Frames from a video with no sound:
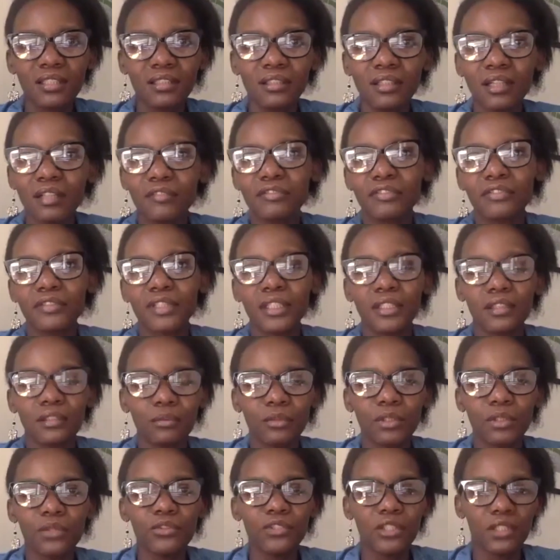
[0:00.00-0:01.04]
Until a
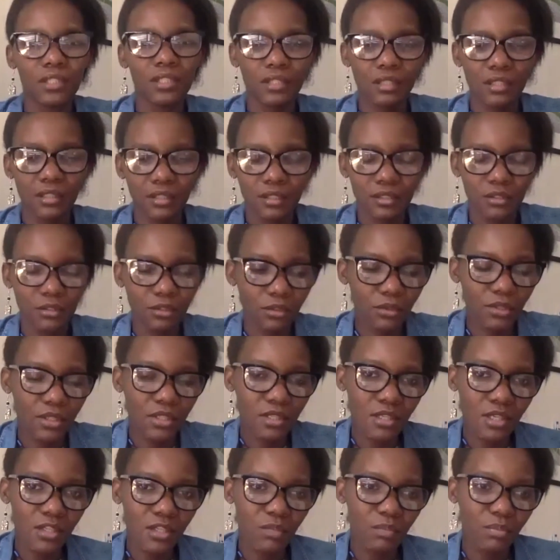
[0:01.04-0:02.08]
friend, Jesse,
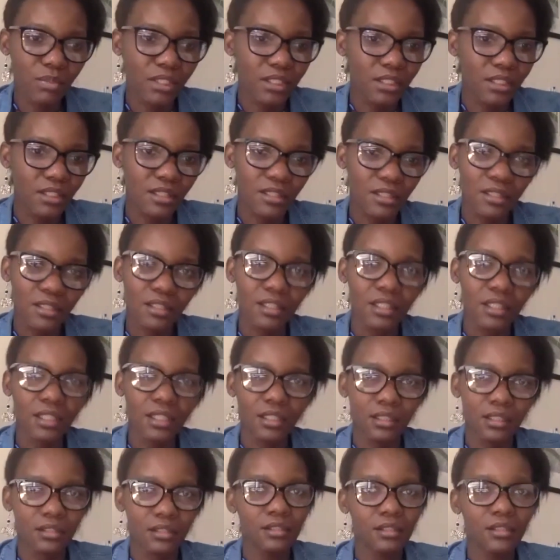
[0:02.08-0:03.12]
Doreen's husband, just say,
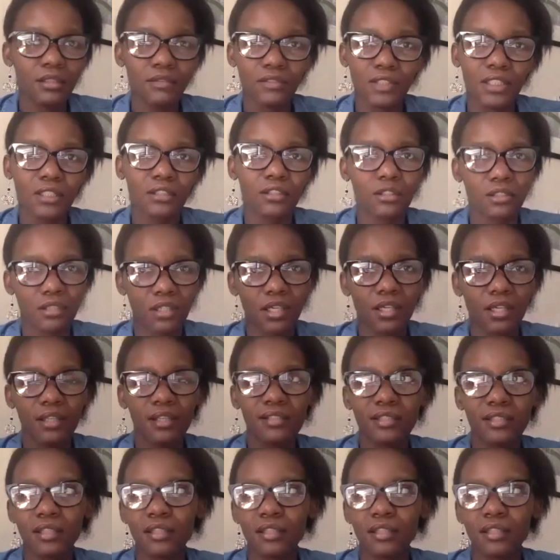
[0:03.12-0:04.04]
hey, give it a try.